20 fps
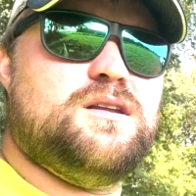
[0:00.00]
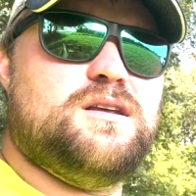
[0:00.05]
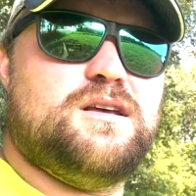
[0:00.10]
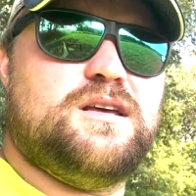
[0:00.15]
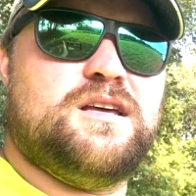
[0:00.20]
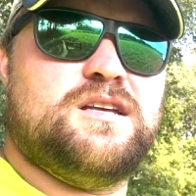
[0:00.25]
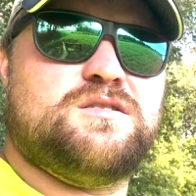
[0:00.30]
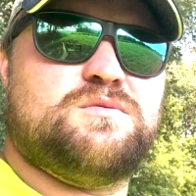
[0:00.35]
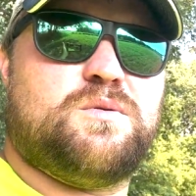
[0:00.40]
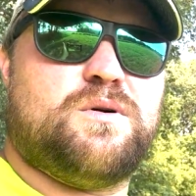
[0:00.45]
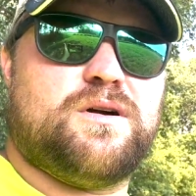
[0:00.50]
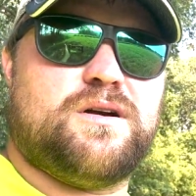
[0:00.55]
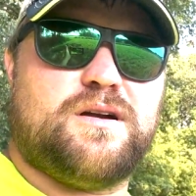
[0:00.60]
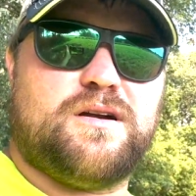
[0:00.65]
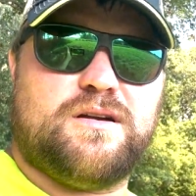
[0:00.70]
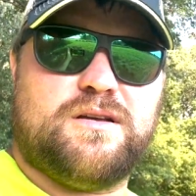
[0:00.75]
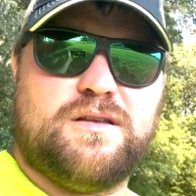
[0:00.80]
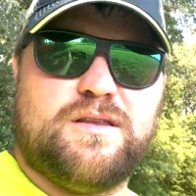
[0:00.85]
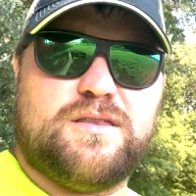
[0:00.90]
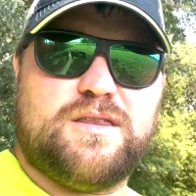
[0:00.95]
is
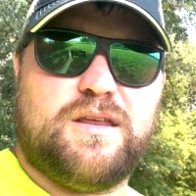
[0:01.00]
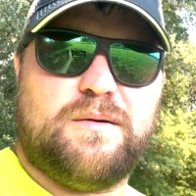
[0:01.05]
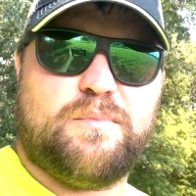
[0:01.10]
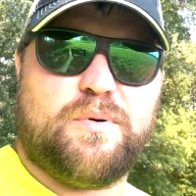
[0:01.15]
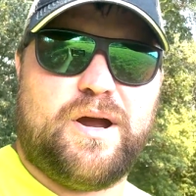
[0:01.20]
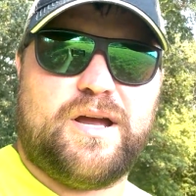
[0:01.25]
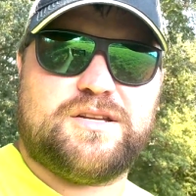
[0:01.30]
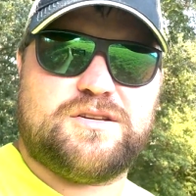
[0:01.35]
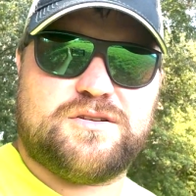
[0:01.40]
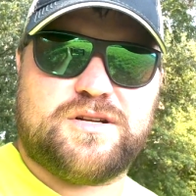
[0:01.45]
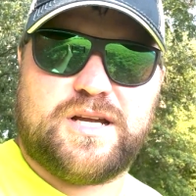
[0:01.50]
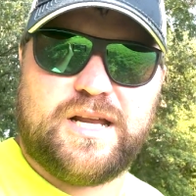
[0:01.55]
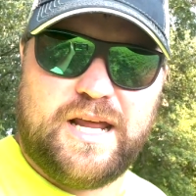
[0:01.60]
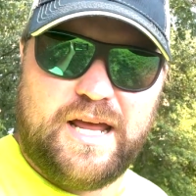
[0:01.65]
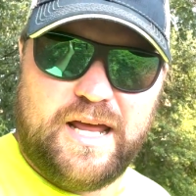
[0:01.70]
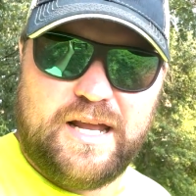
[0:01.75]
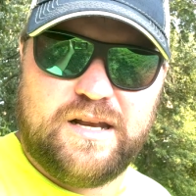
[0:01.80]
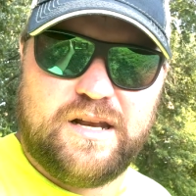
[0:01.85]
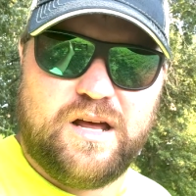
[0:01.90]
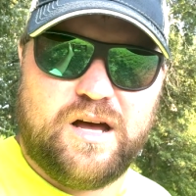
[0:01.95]
where the branches are going
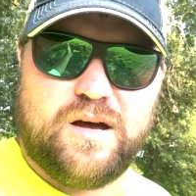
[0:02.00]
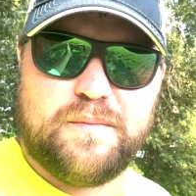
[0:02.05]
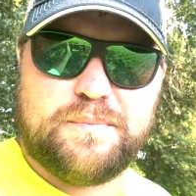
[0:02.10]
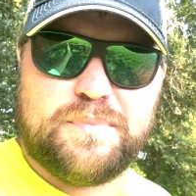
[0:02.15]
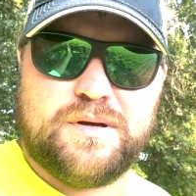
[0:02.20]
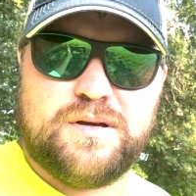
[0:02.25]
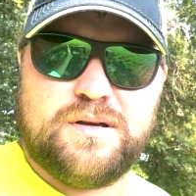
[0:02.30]
to end up.